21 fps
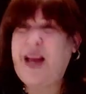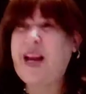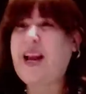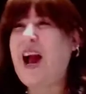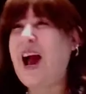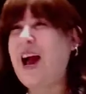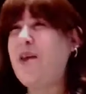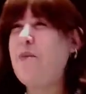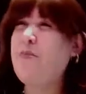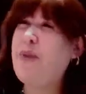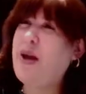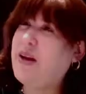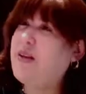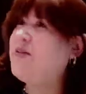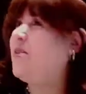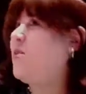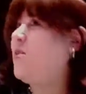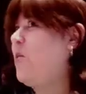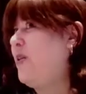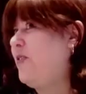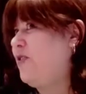that kind of
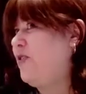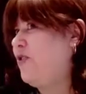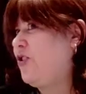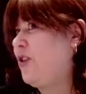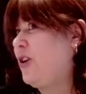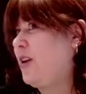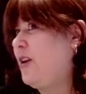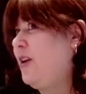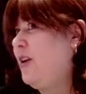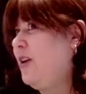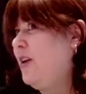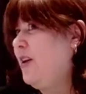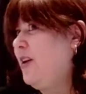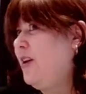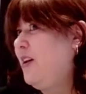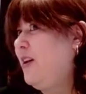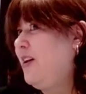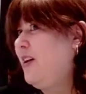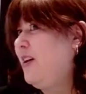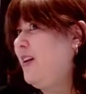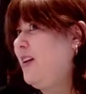begs the question,
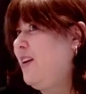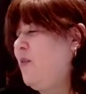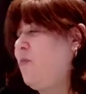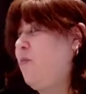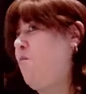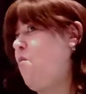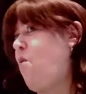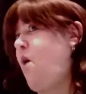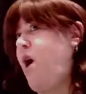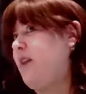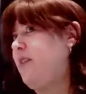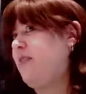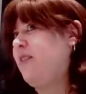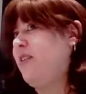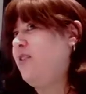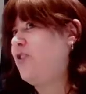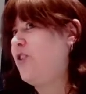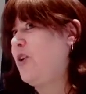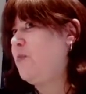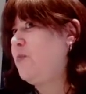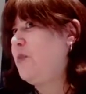why does
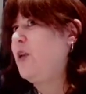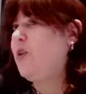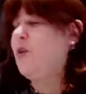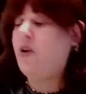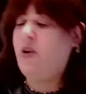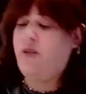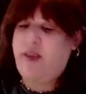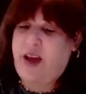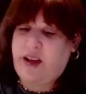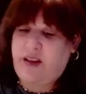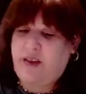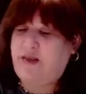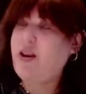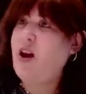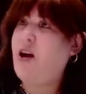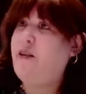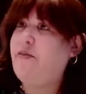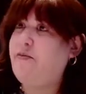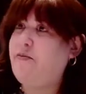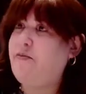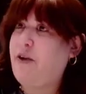Hashem need all that
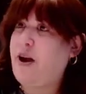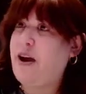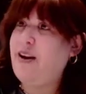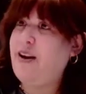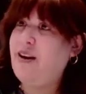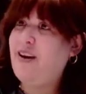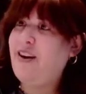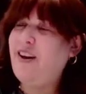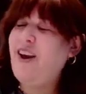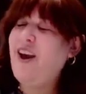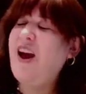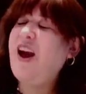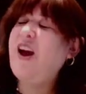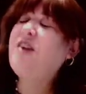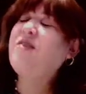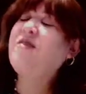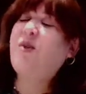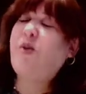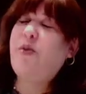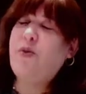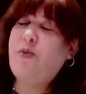stuff, right?
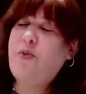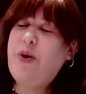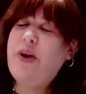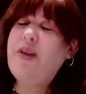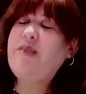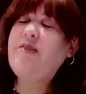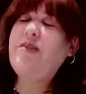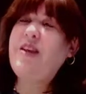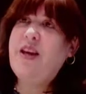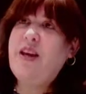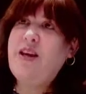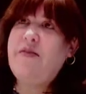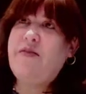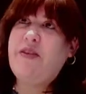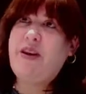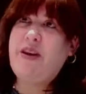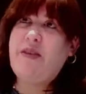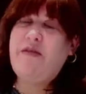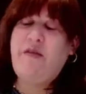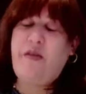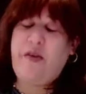So the reason
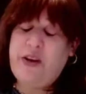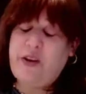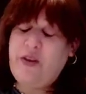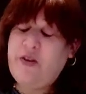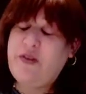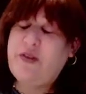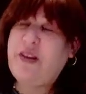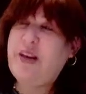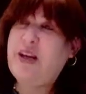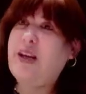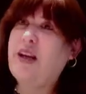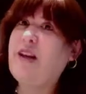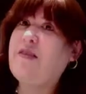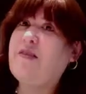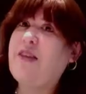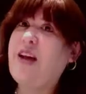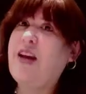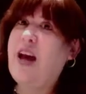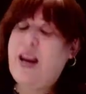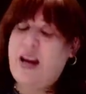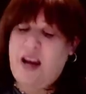given is very interesting,
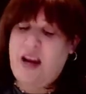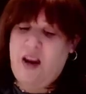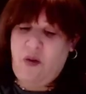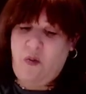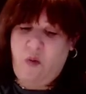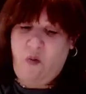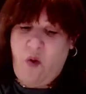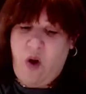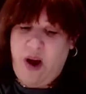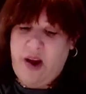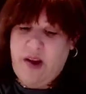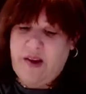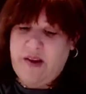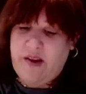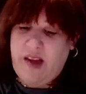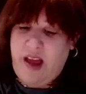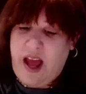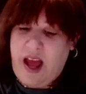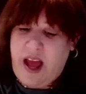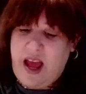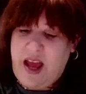is that
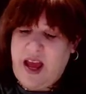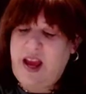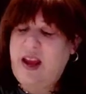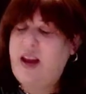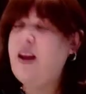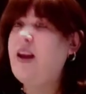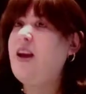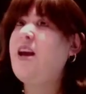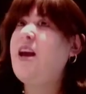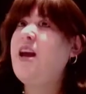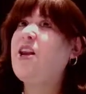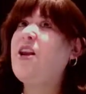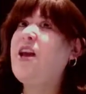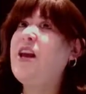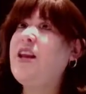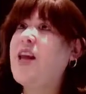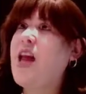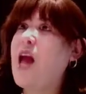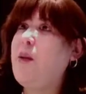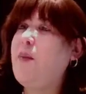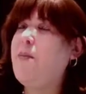
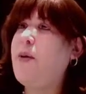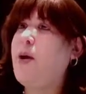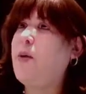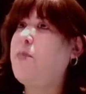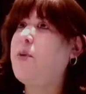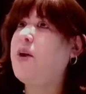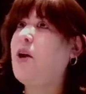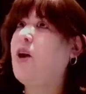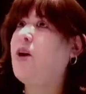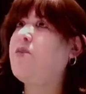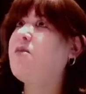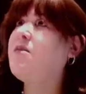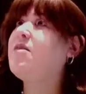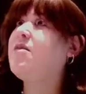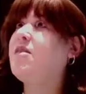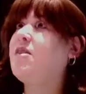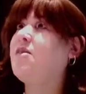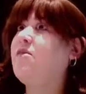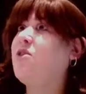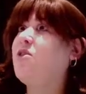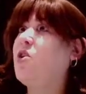it came about because of the
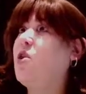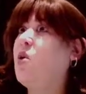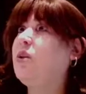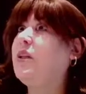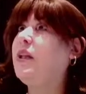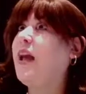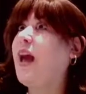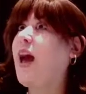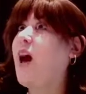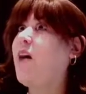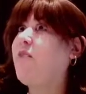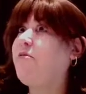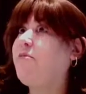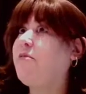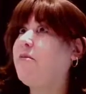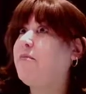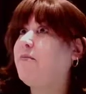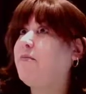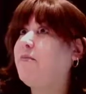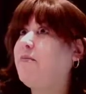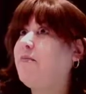sin of the golden
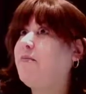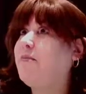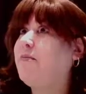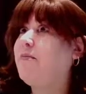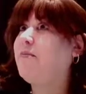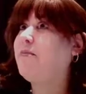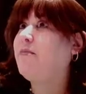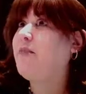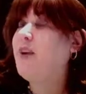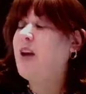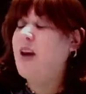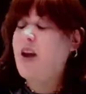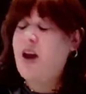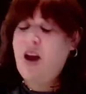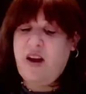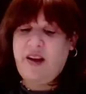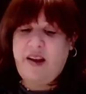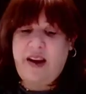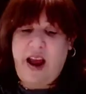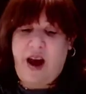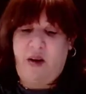calf.
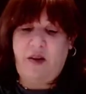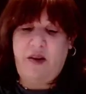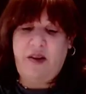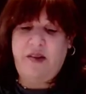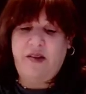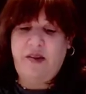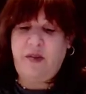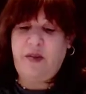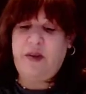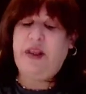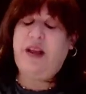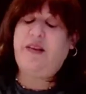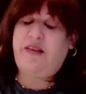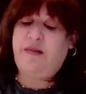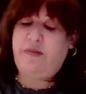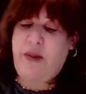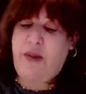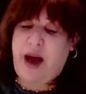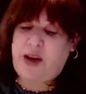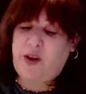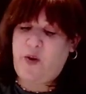Now, so
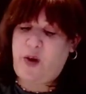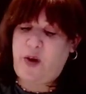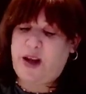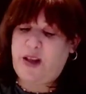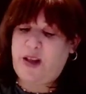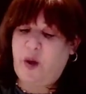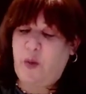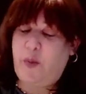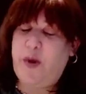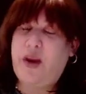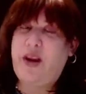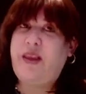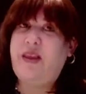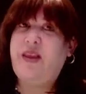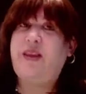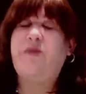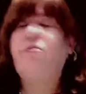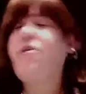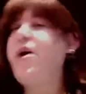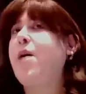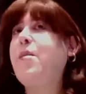let's backtrack a little
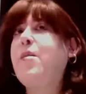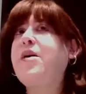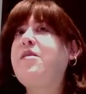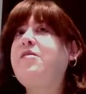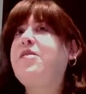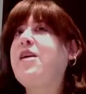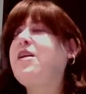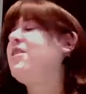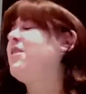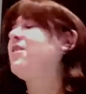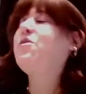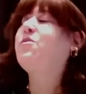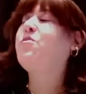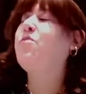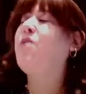bit. The rabbis say that the